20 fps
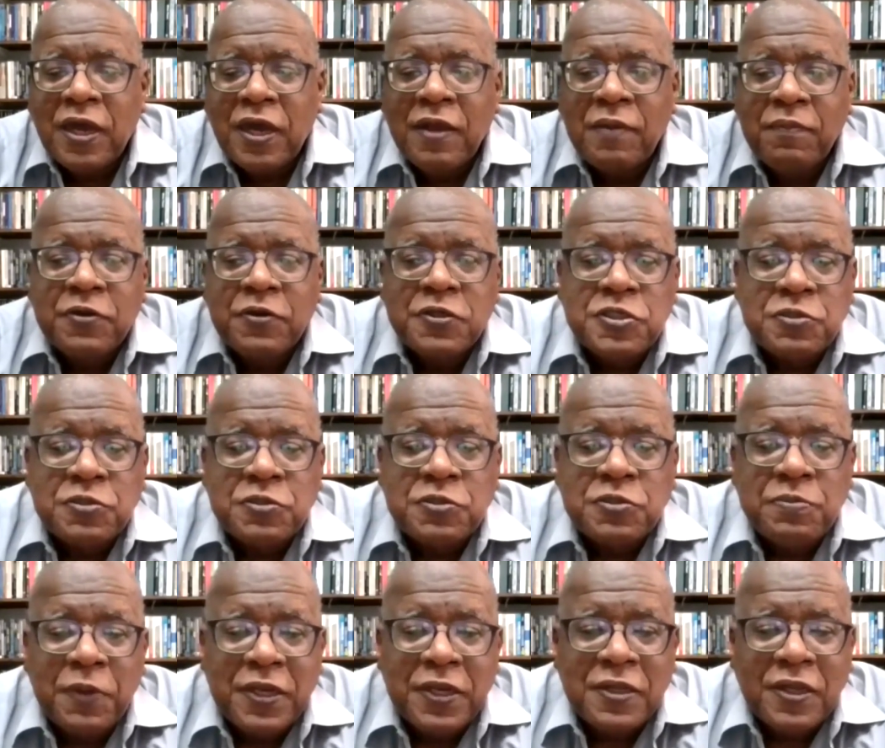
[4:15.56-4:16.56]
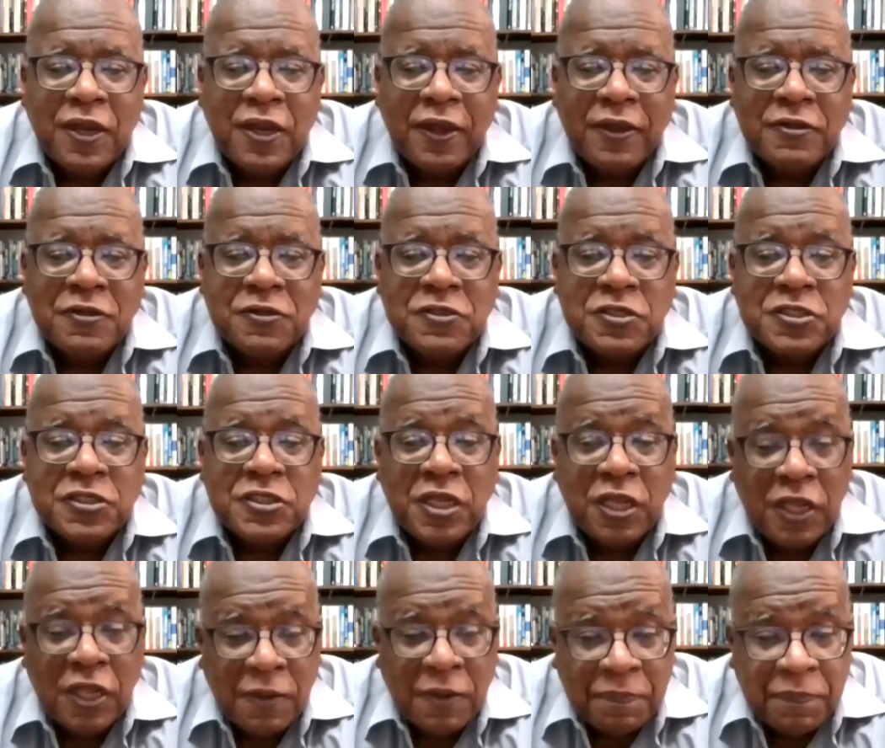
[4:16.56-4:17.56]
time you spend trying to just
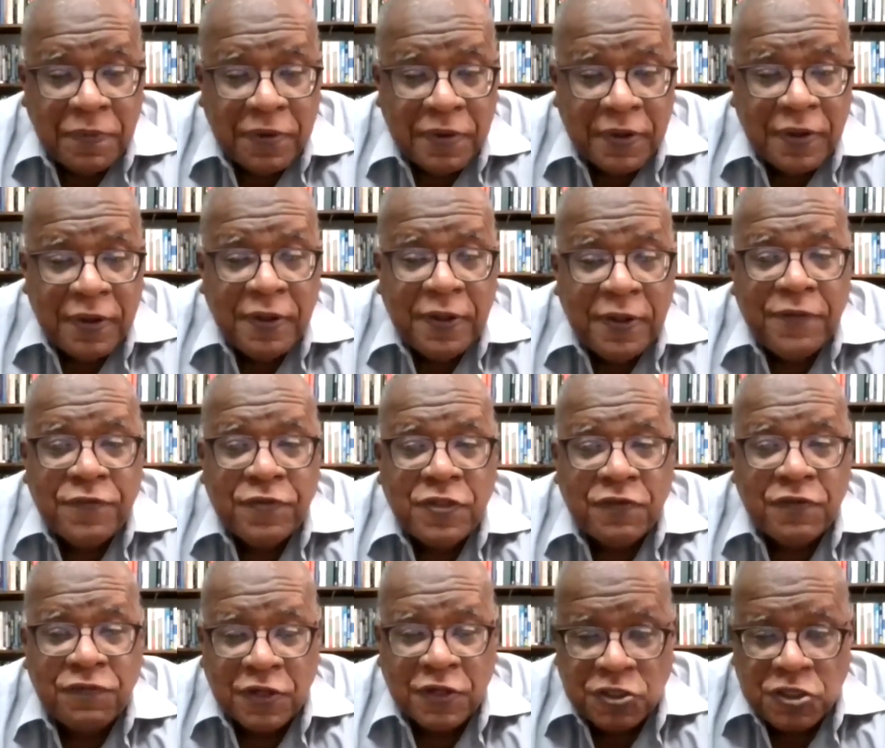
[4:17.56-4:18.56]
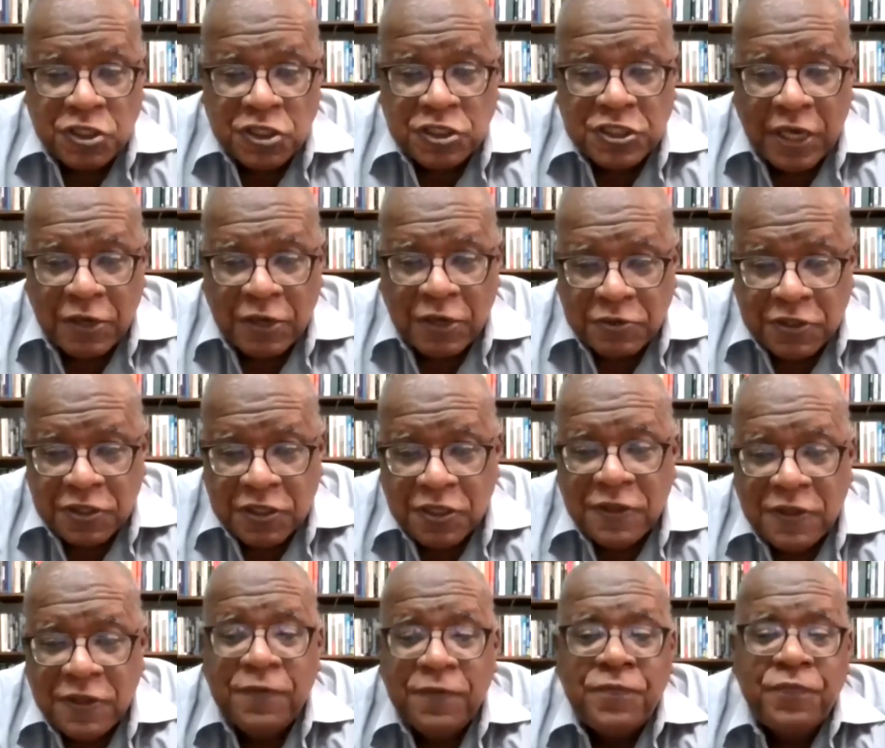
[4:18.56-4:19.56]
keep the vultures out,